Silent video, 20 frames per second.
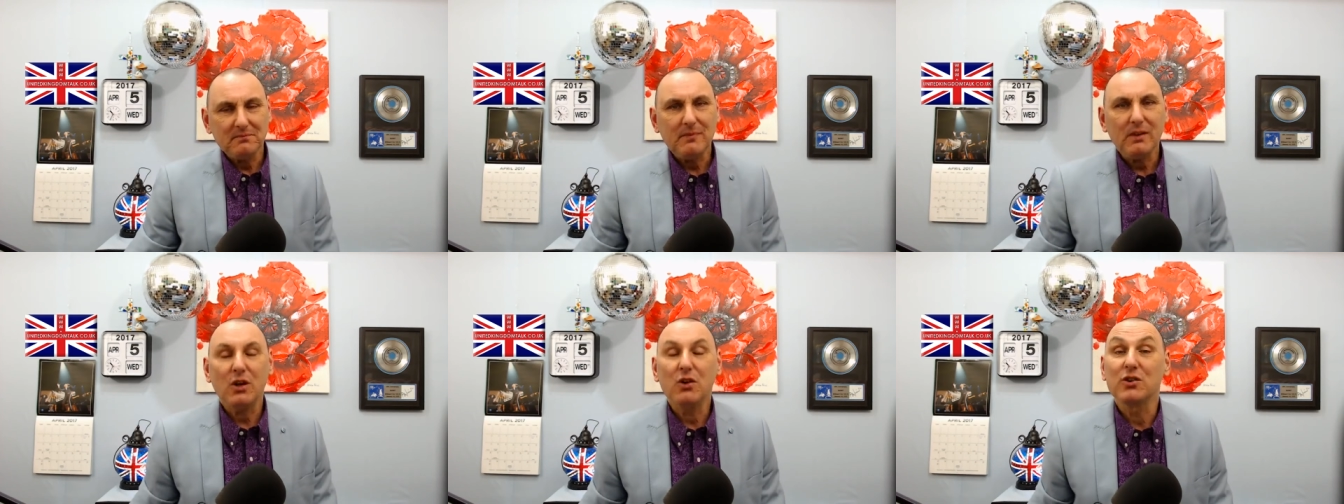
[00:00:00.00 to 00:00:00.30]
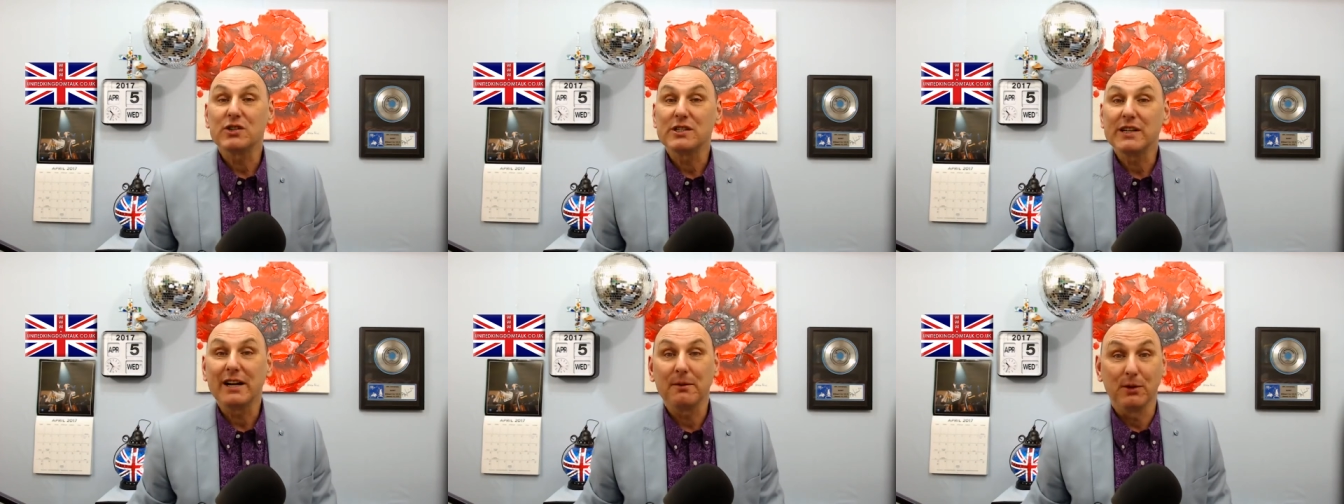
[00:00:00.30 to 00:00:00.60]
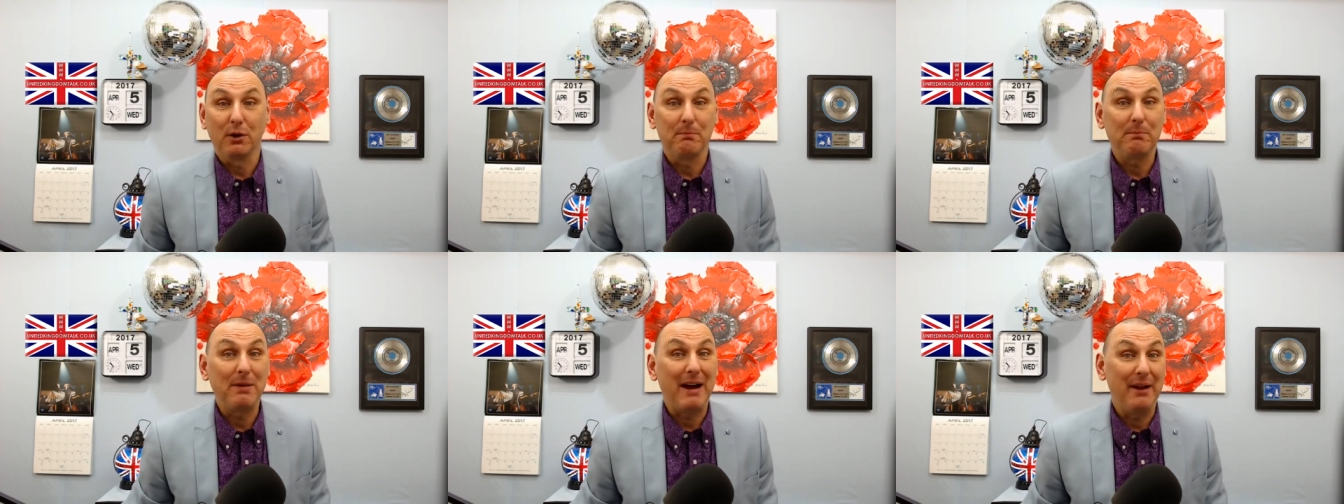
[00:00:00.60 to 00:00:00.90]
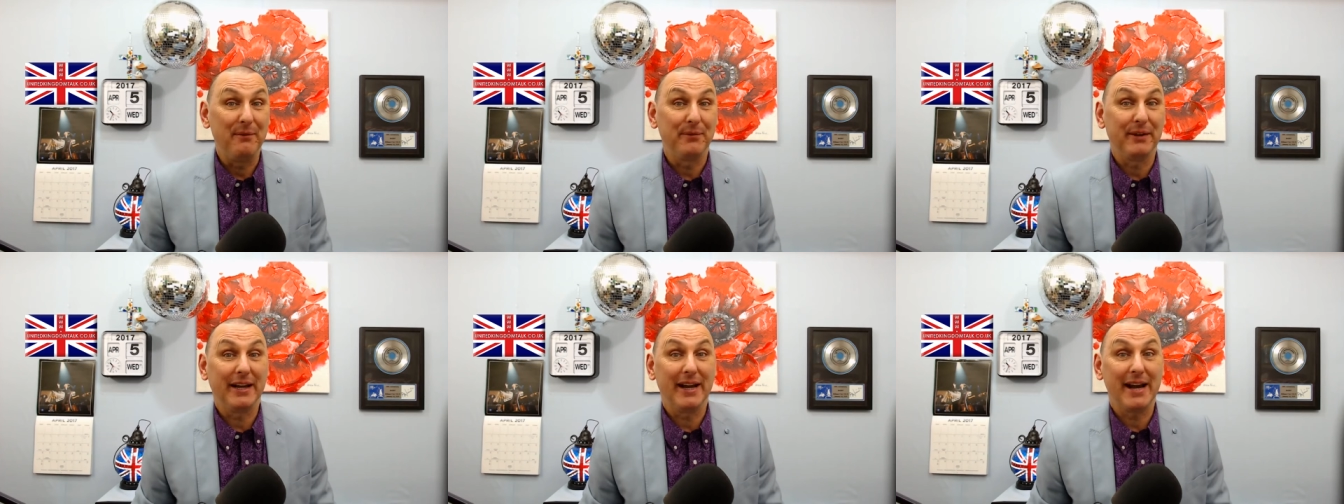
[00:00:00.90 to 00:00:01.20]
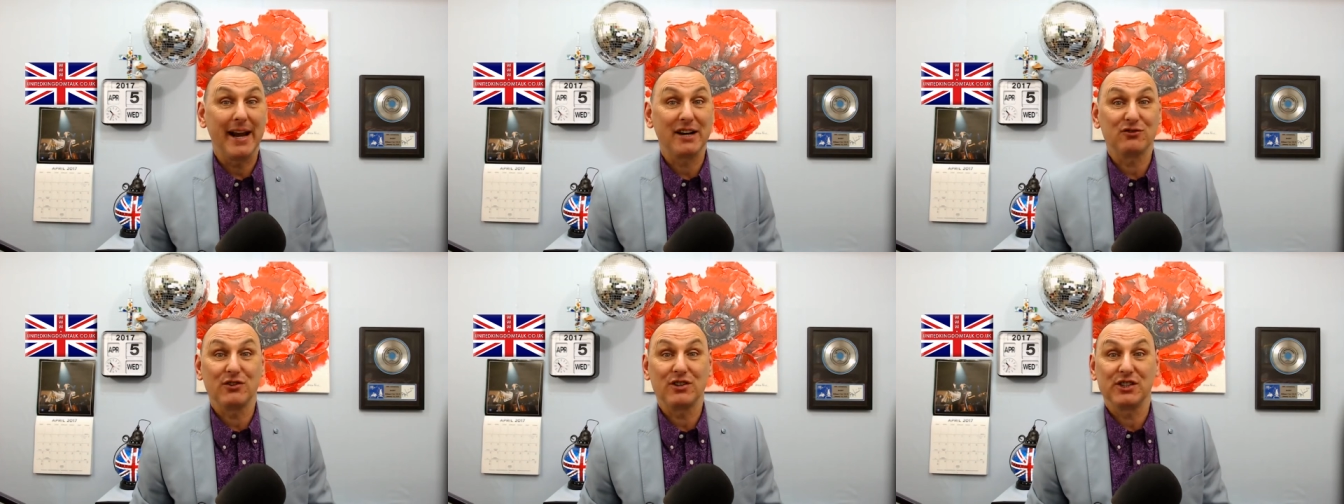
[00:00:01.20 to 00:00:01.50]
Because then I'm not paying for the
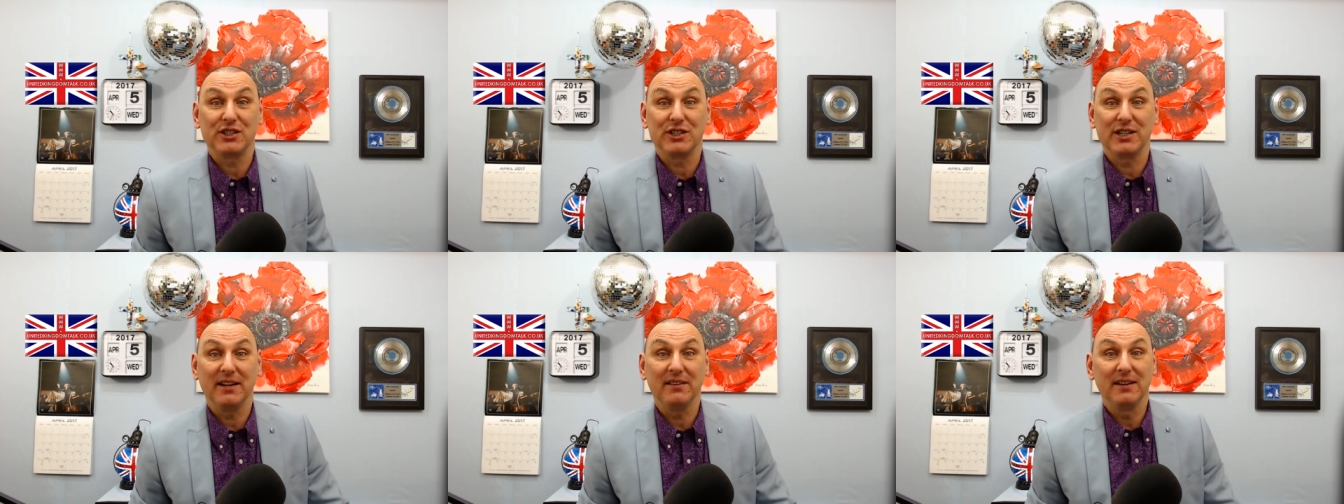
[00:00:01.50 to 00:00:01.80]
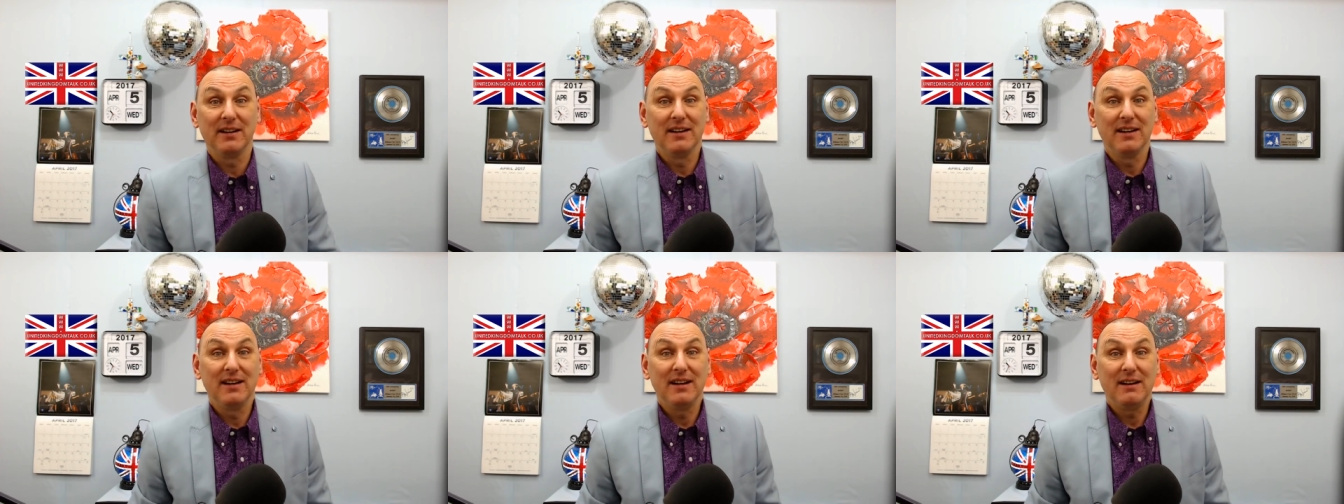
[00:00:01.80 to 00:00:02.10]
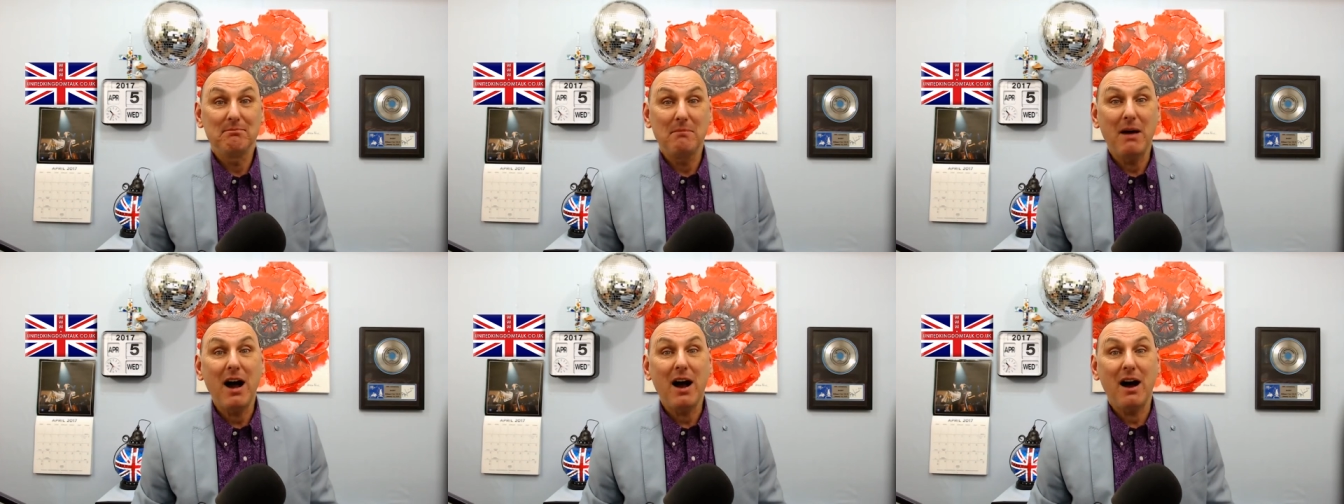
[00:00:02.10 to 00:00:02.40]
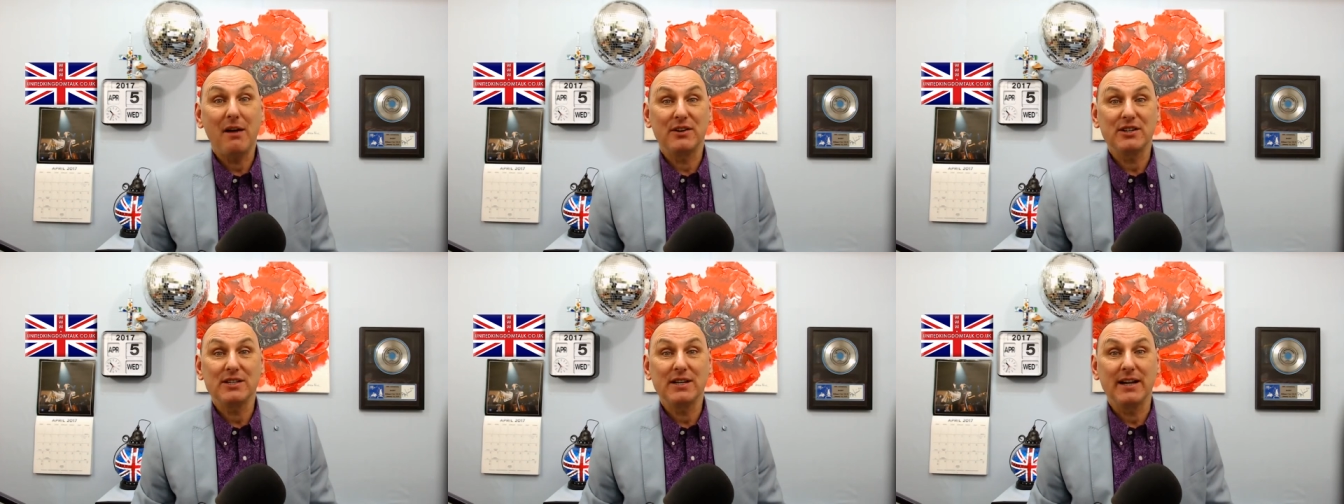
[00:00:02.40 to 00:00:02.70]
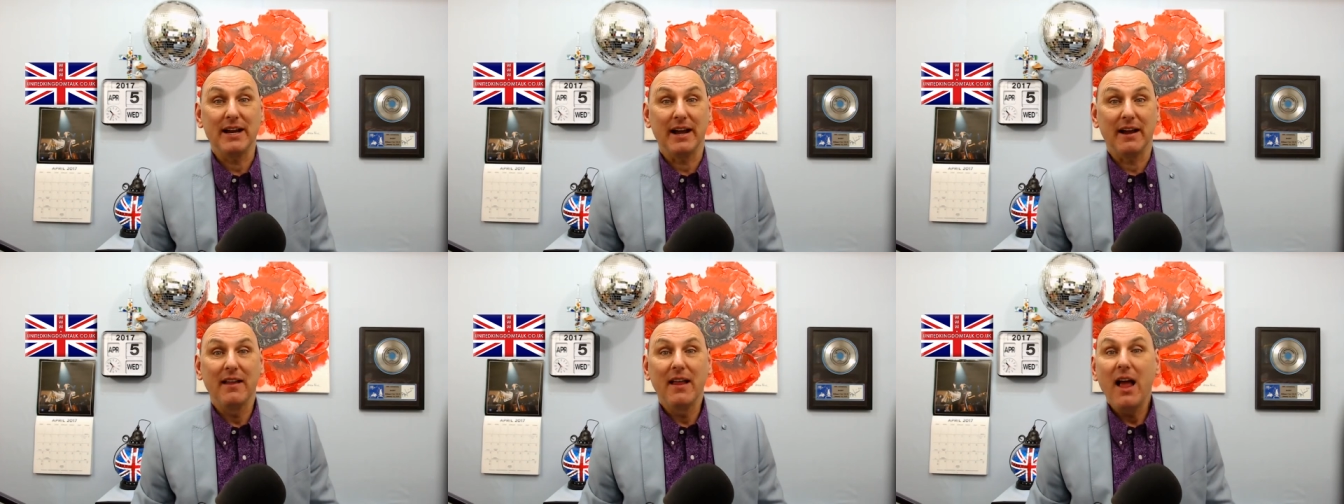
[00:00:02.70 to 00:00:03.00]
electricity. Marvellous, isn't
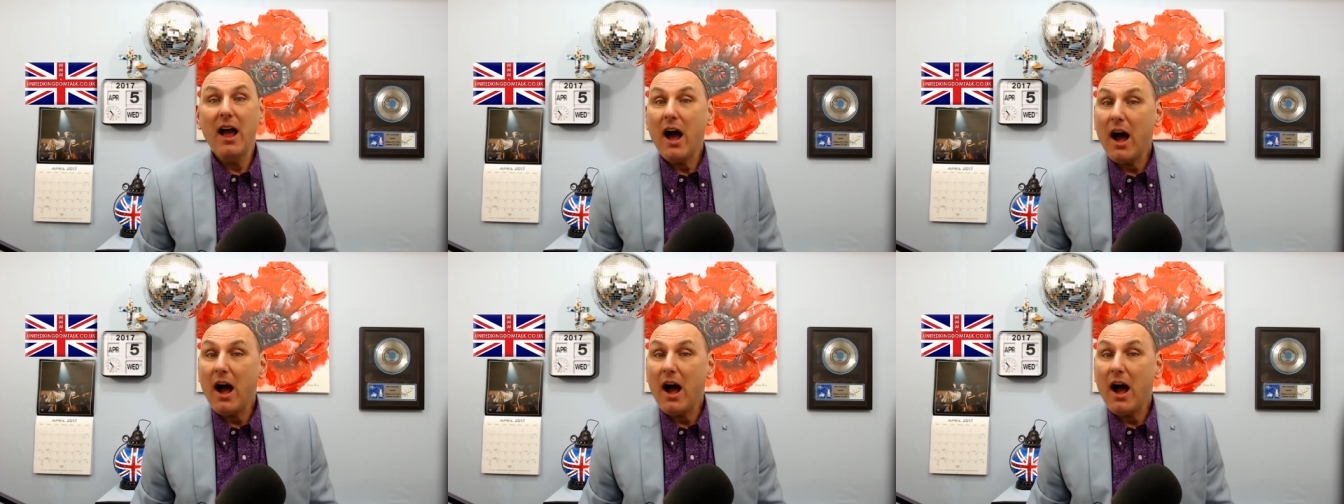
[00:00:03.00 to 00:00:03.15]
it?